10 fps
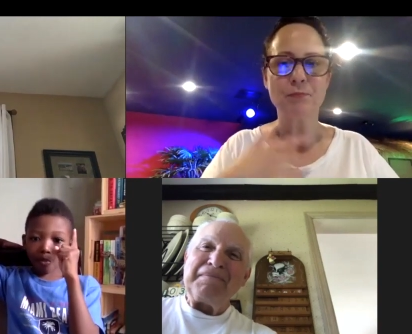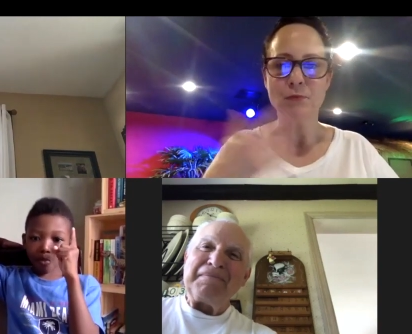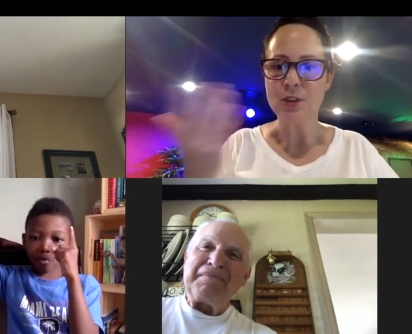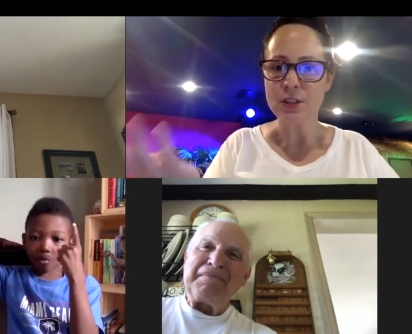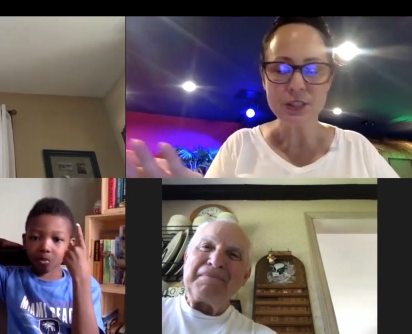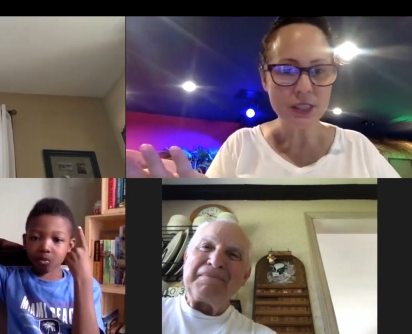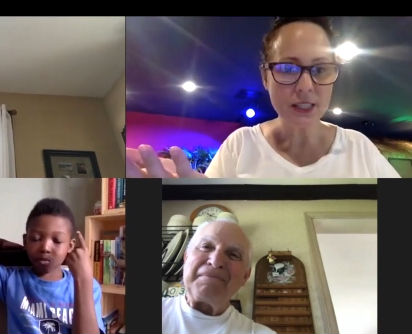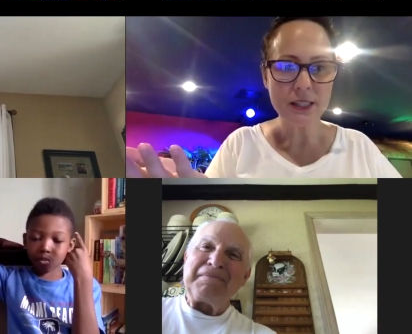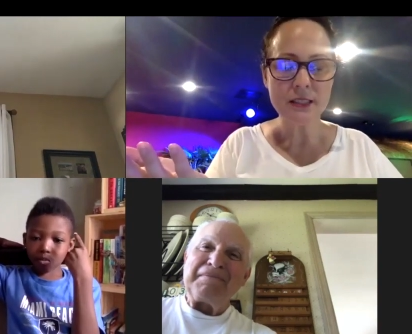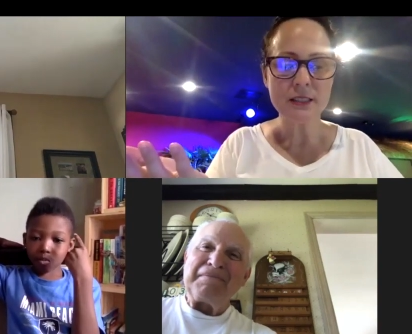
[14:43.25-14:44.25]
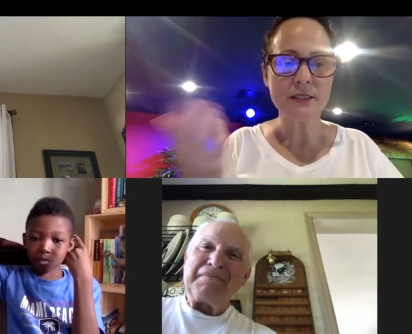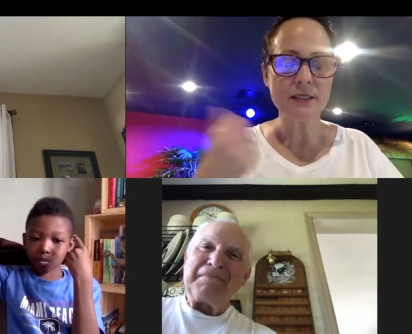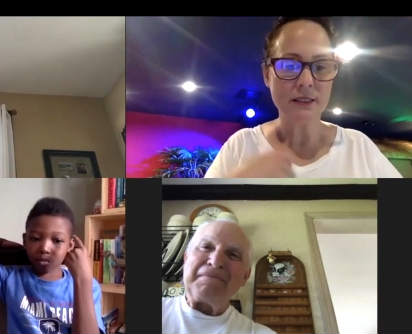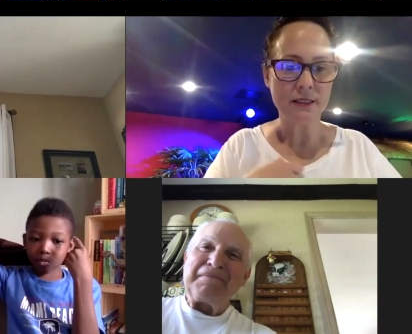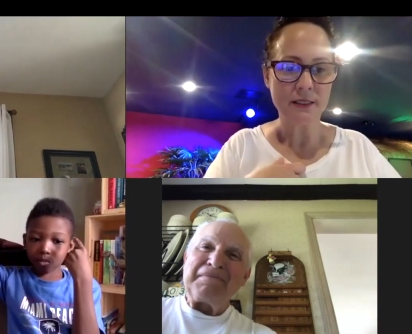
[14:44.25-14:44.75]
Speaker 1: nurses.
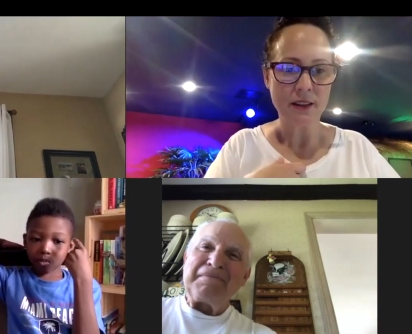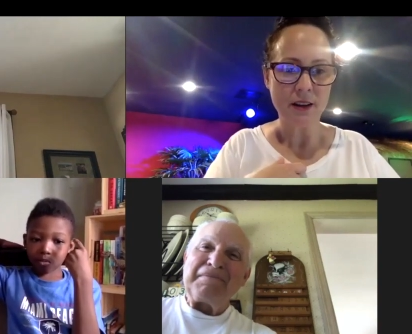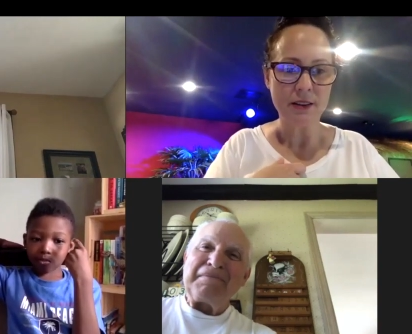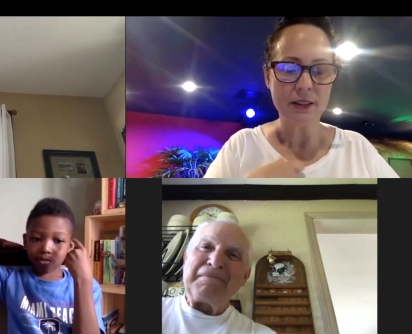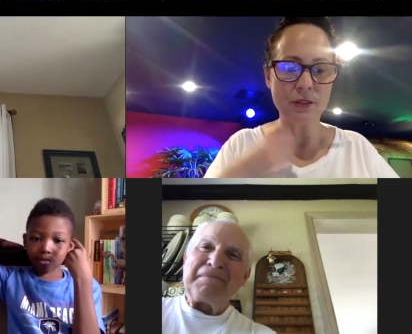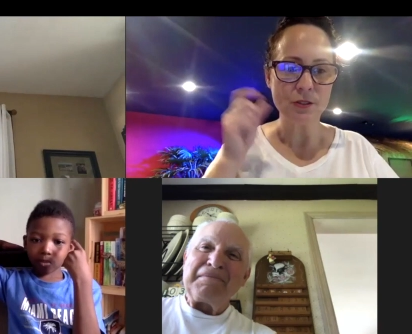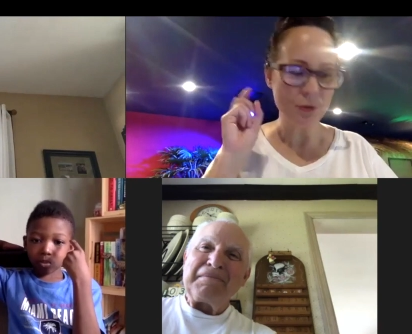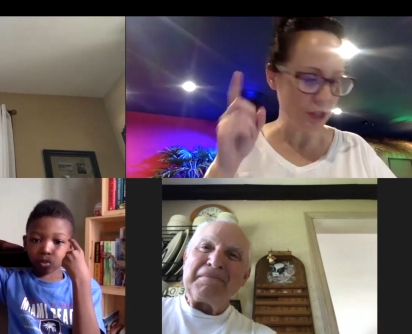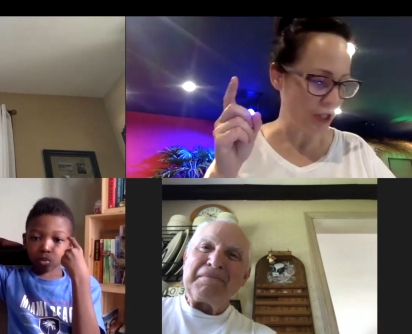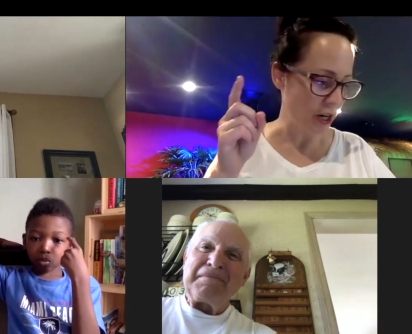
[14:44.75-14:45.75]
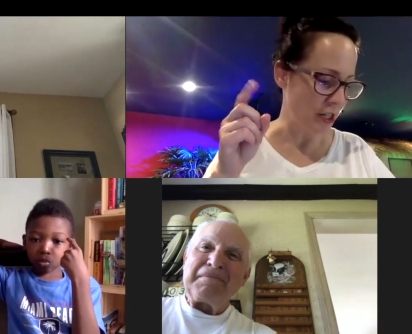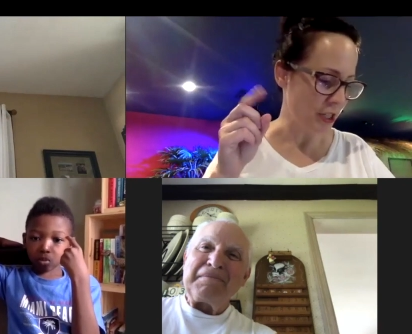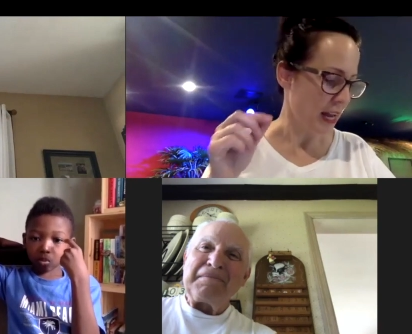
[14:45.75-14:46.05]
All right, those who are in charge.